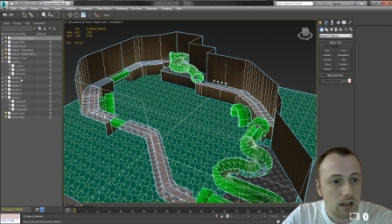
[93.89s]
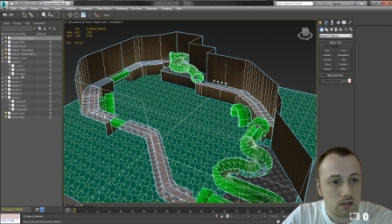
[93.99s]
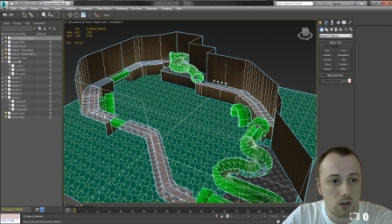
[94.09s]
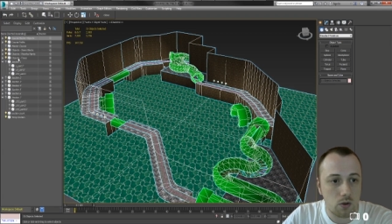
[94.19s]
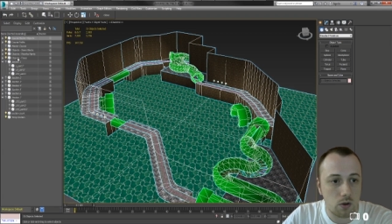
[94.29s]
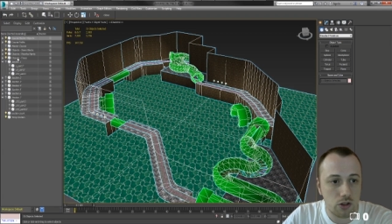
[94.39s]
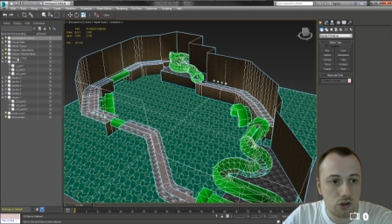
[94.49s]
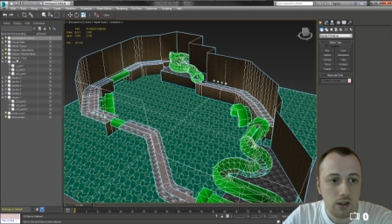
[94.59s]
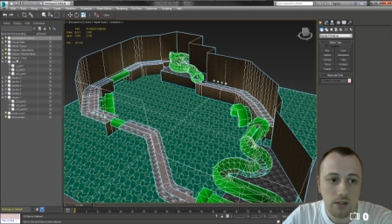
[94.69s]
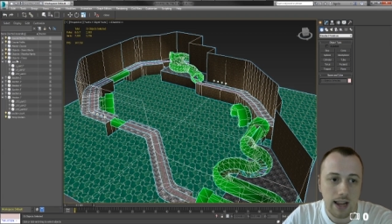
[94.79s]
So
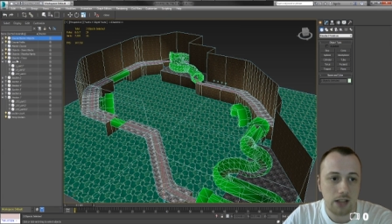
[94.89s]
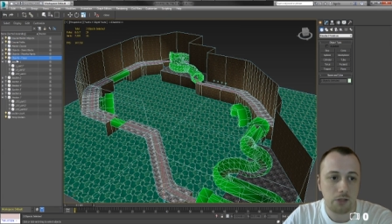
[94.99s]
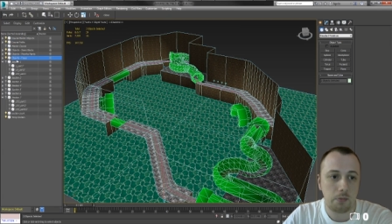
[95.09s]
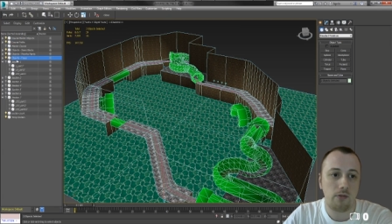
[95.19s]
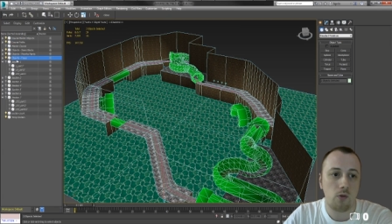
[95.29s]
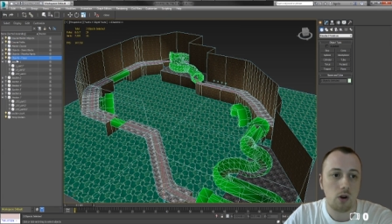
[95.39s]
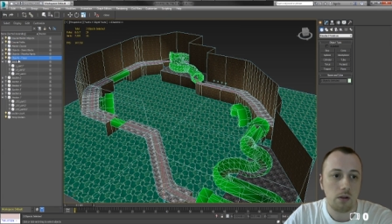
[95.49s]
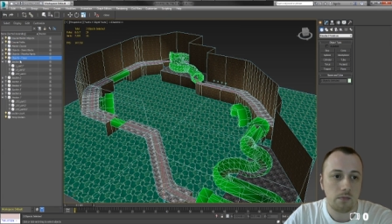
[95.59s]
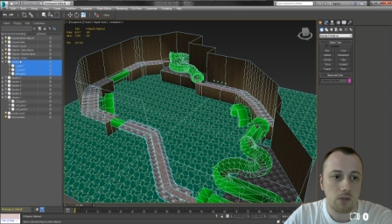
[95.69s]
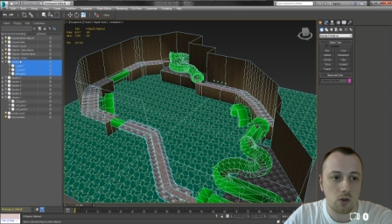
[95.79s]
just as
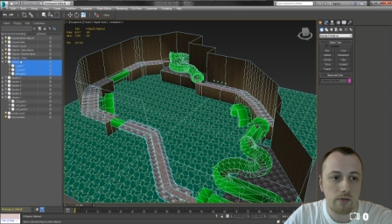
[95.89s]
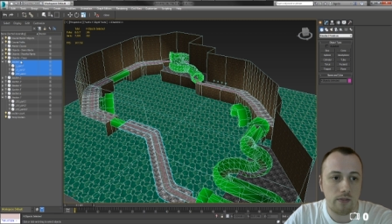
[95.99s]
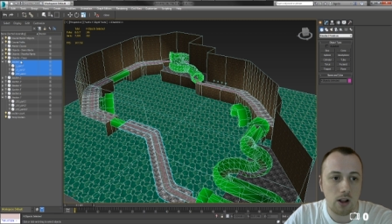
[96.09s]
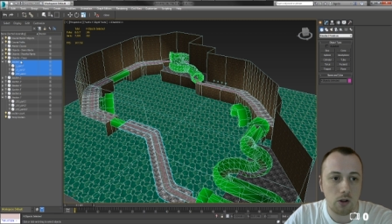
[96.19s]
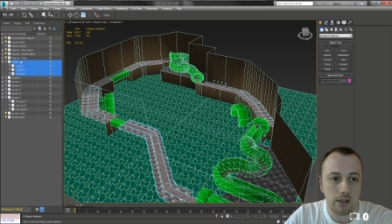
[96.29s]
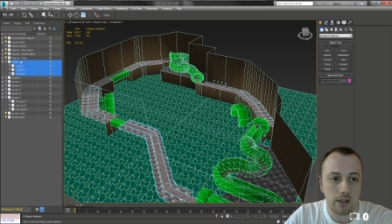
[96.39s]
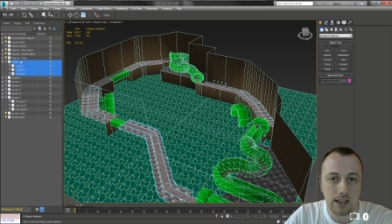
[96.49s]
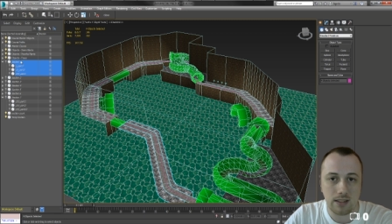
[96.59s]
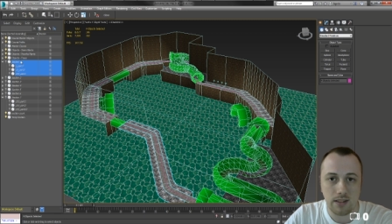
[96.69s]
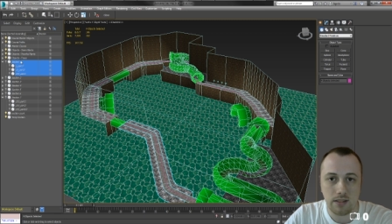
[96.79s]
before, you'll follow the
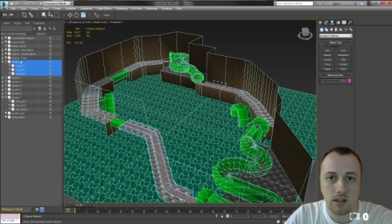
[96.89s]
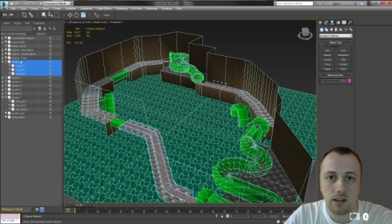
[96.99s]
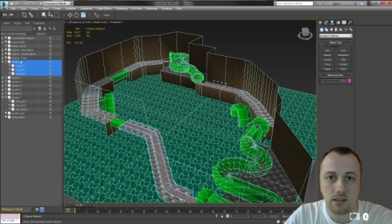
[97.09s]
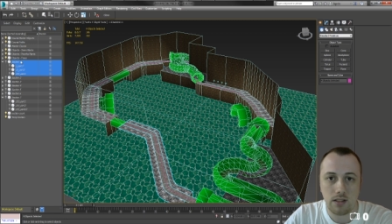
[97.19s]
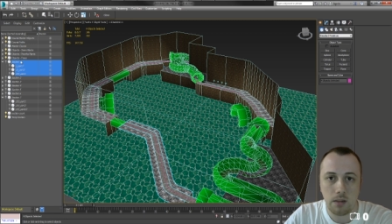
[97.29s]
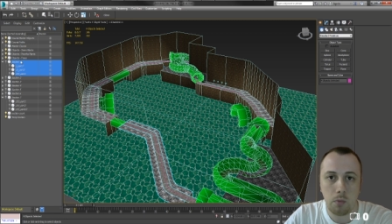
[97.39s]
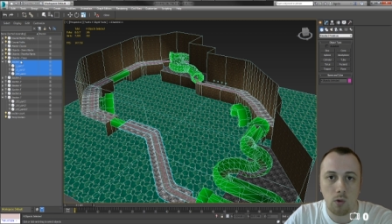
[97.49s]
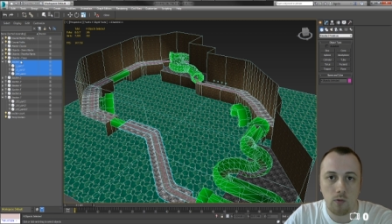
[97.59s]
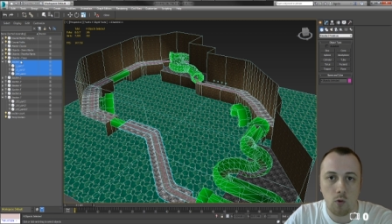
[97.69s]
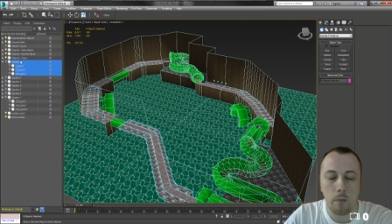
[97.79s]
existing simple
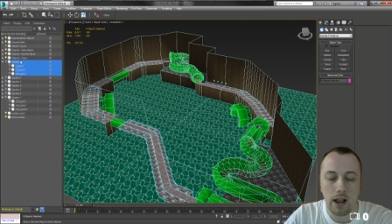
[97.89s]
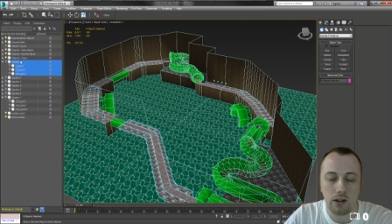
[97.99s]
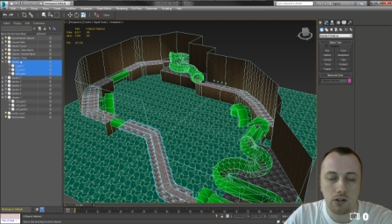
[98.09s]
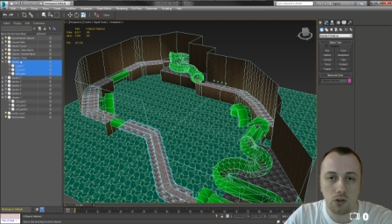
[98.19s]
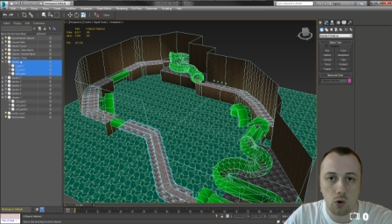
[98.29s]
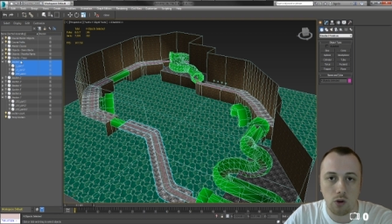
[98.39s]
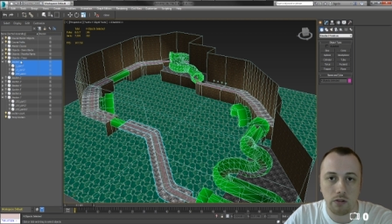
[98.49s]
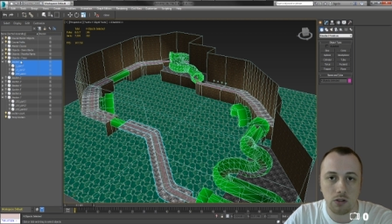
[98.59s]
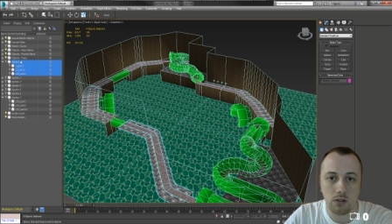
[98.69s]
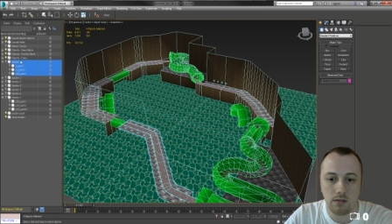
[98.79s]
format
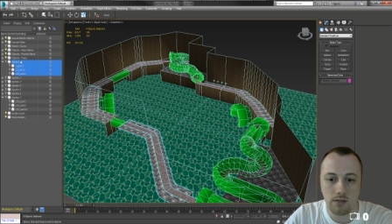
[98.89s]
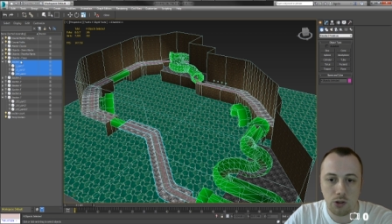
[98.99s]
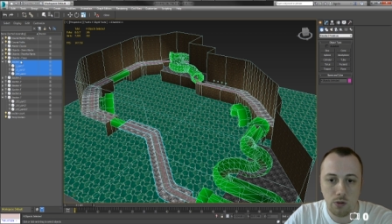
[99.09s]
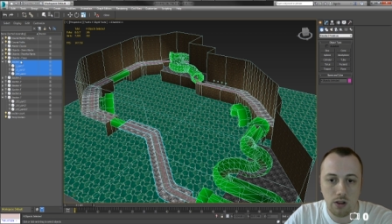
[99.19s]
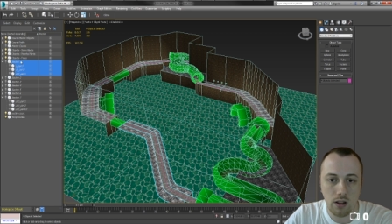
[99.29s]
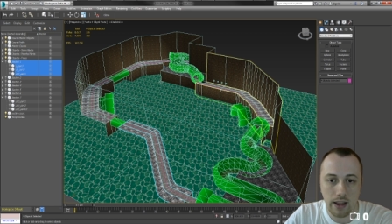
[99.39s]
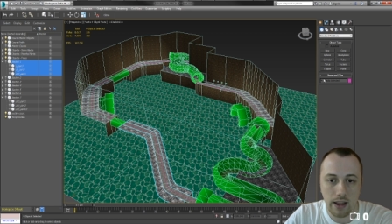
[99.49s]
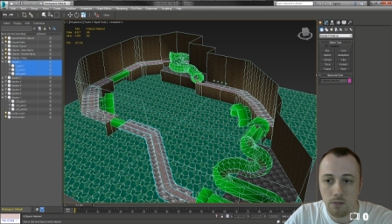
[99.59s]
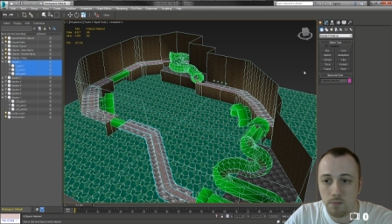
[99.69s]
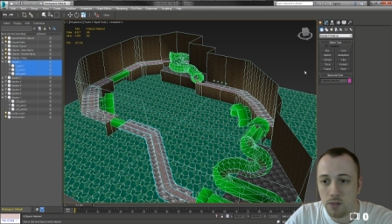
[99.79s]
tutorial to the
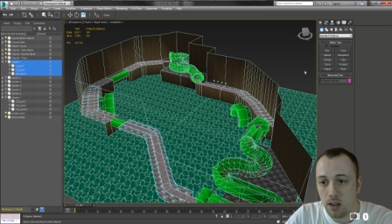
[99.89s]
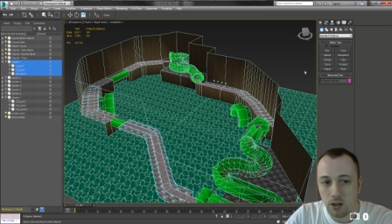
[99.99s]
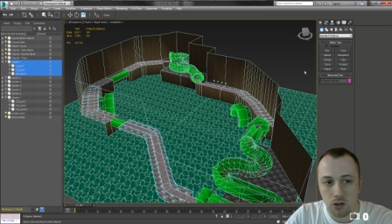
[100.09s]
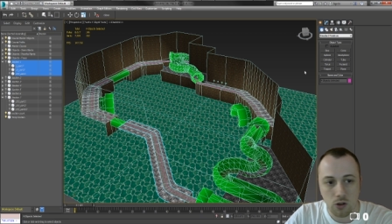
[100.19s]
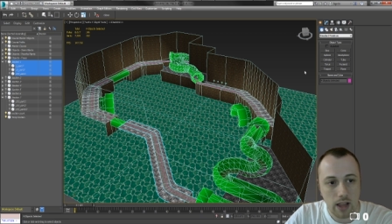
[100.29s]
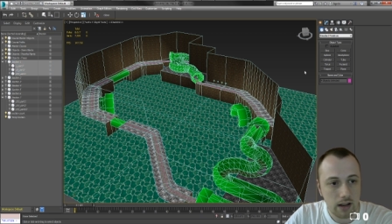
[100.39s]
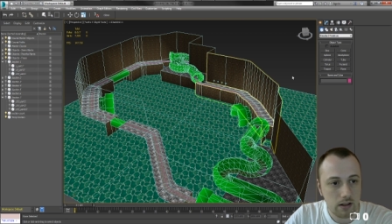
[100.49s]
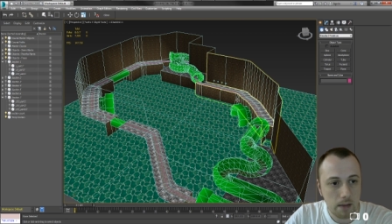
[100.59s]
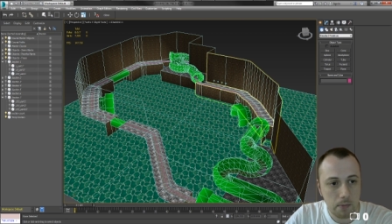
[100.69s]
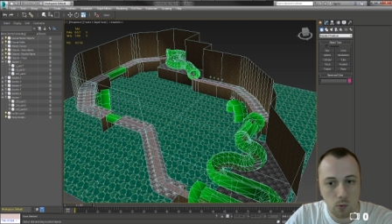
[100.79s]
letter. You'll end
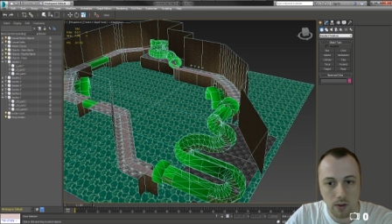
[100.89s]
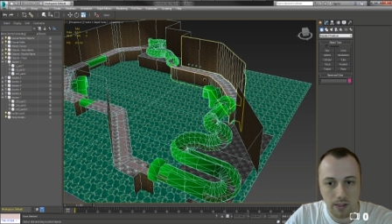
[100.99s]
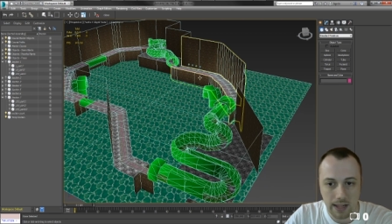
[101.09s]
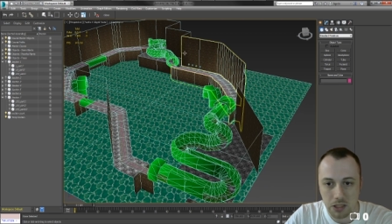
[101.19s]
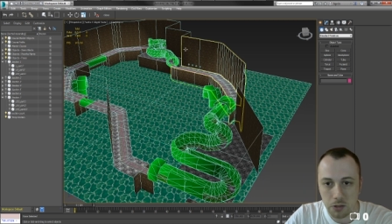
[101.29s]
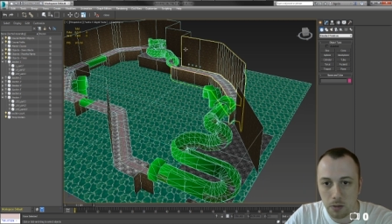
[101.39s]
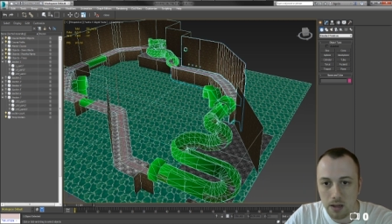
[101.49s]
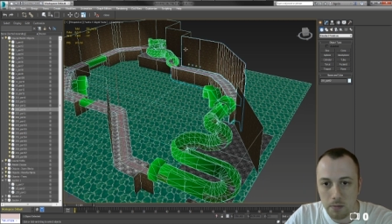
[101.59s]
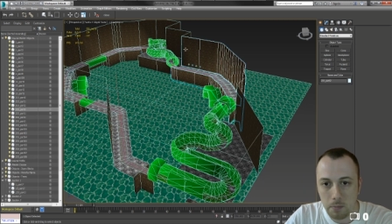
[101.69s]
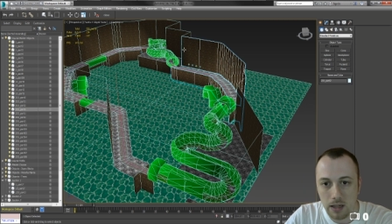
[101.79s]
up with a
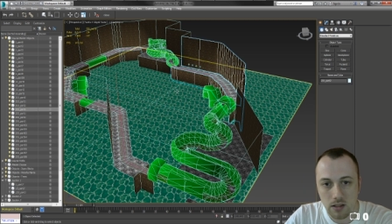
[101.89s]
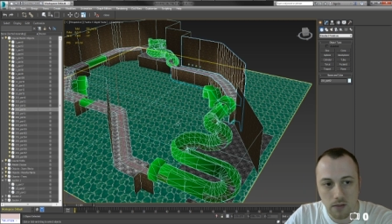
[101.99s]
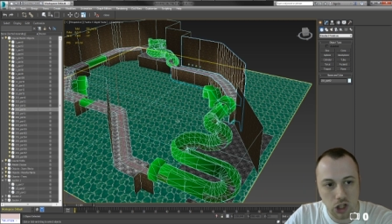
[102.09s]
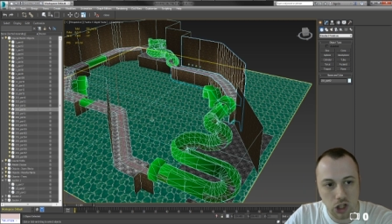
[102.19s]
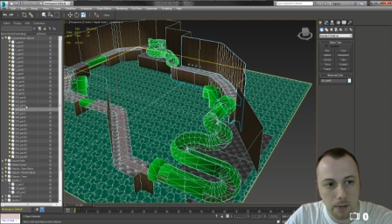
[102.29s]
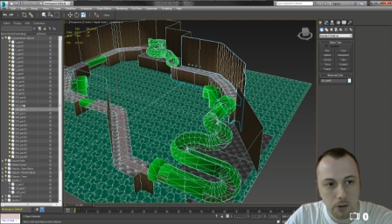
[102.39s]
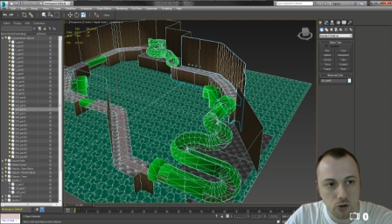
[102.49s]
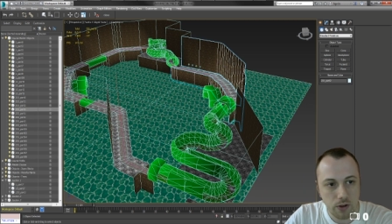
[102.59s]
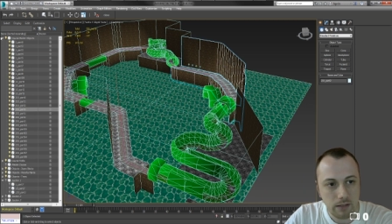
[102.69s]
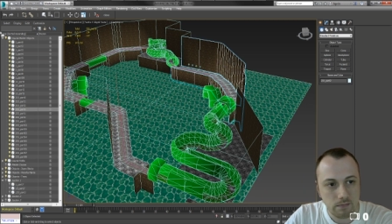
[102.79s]
split piece of geometry